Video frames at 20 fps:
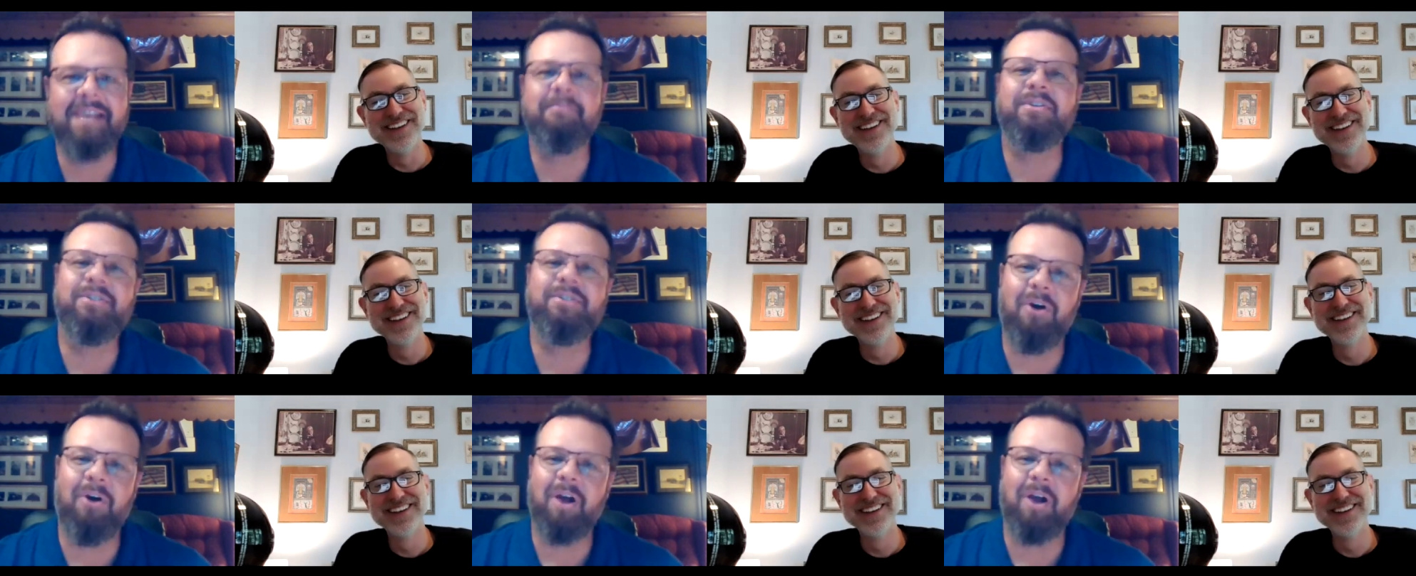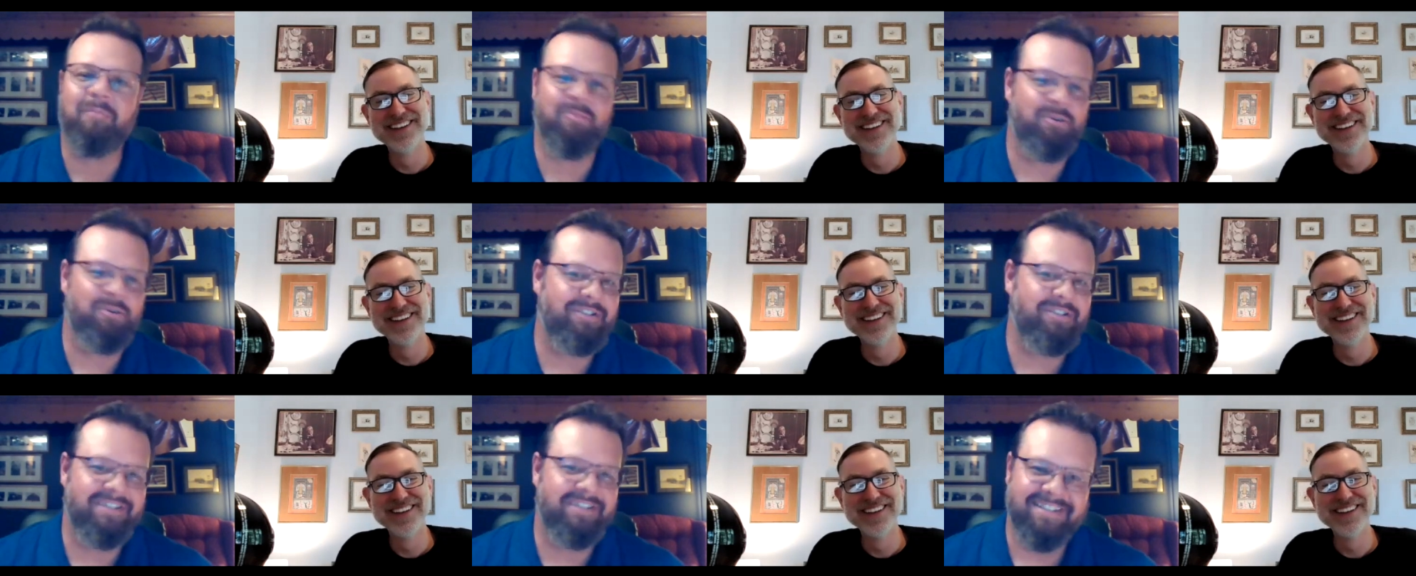Speaker 1: dog
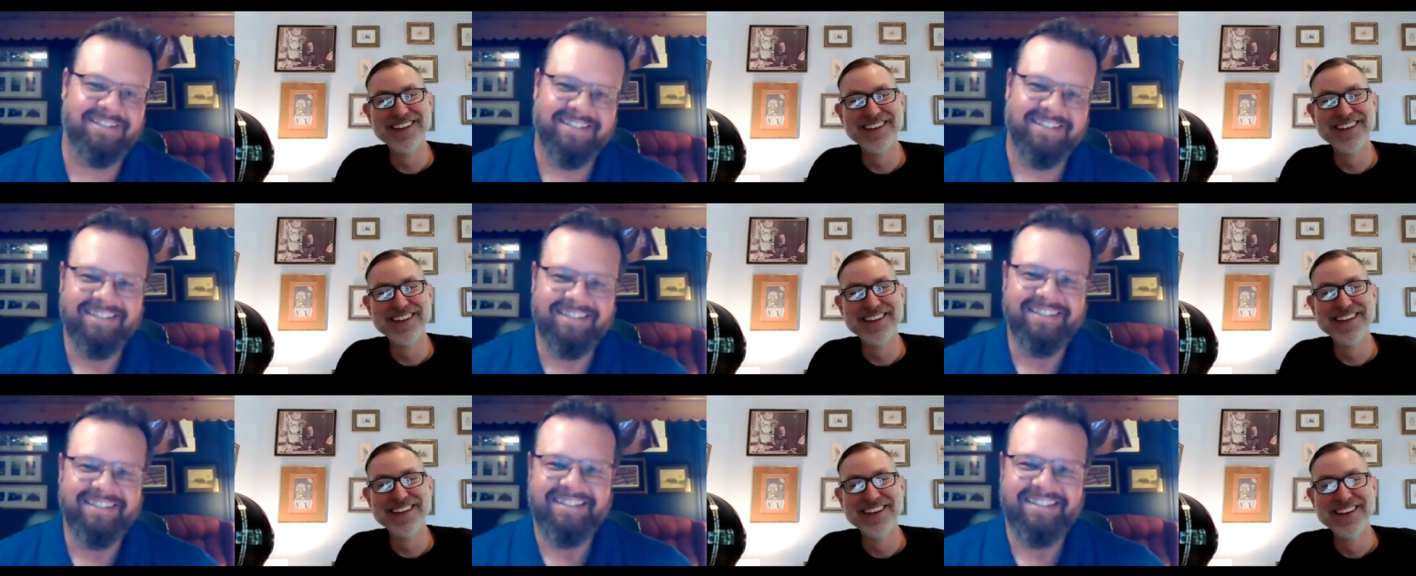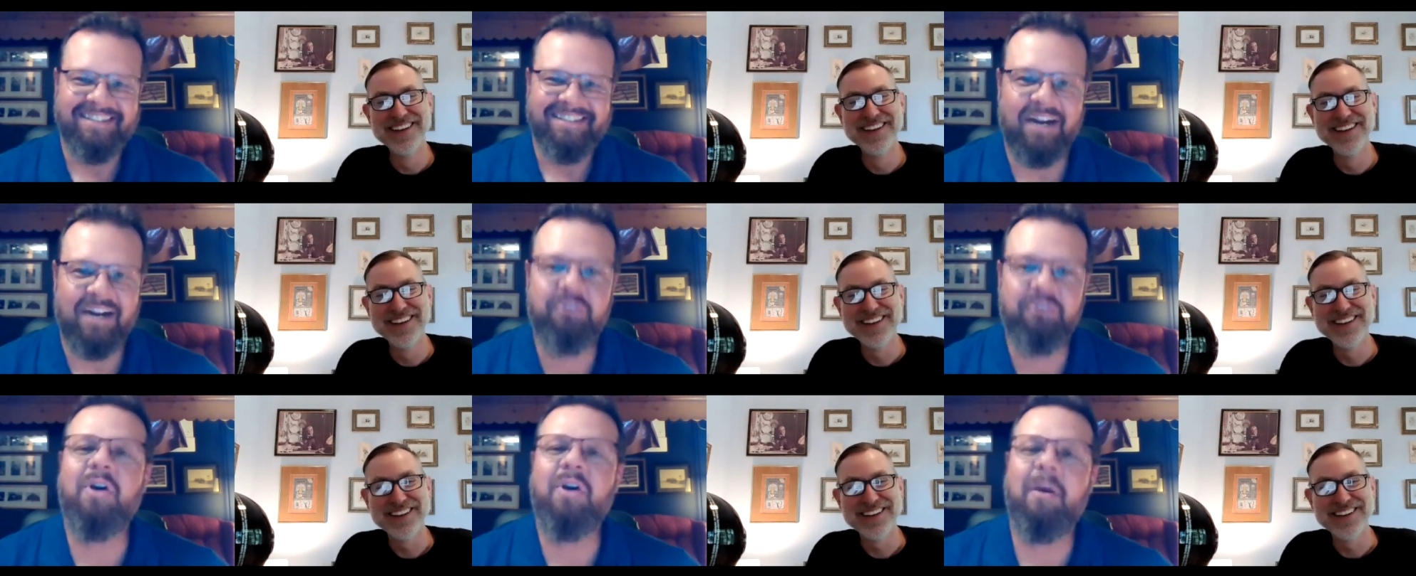person. I
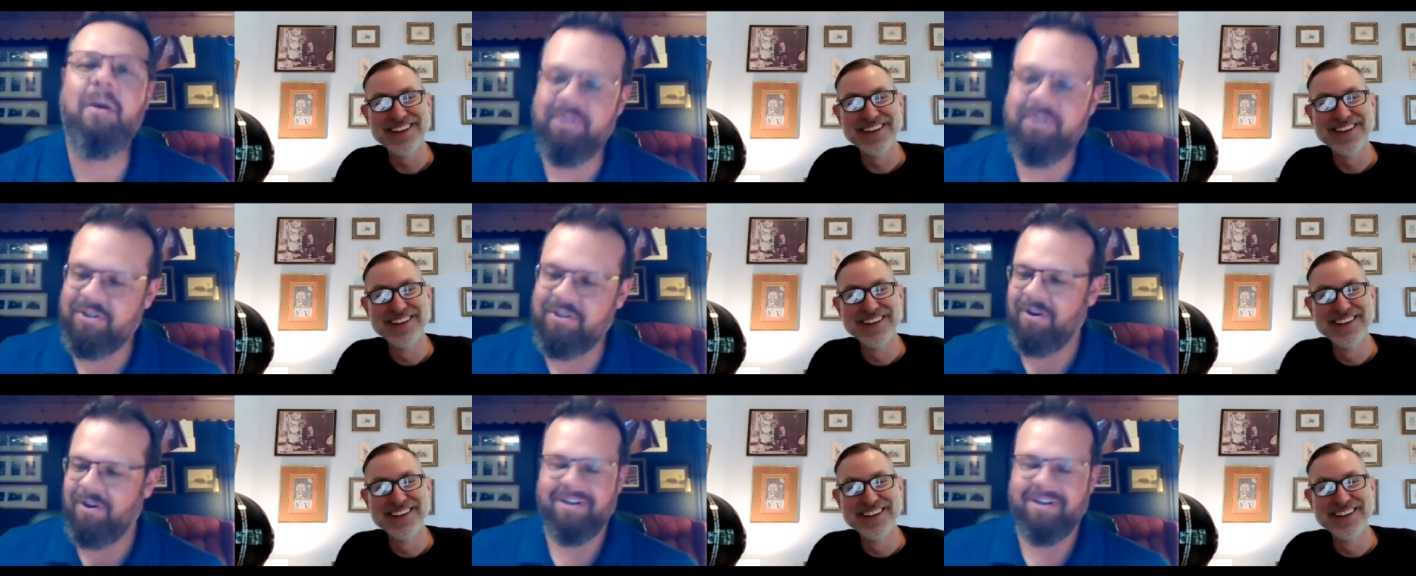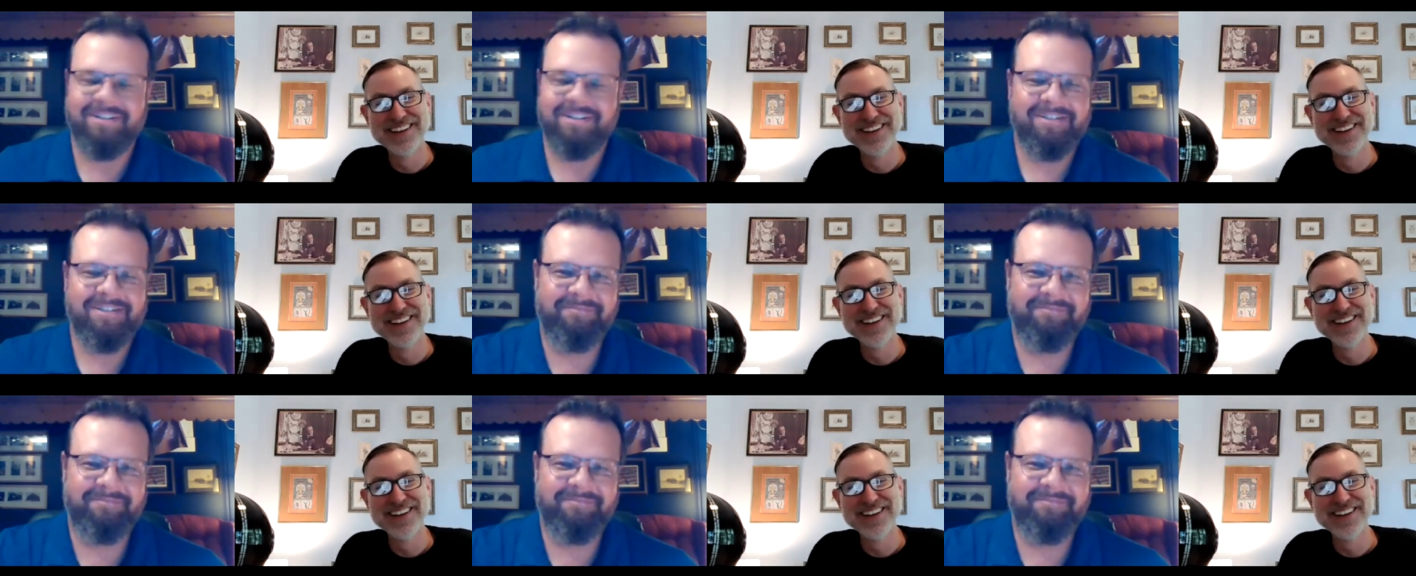grew up with dogs.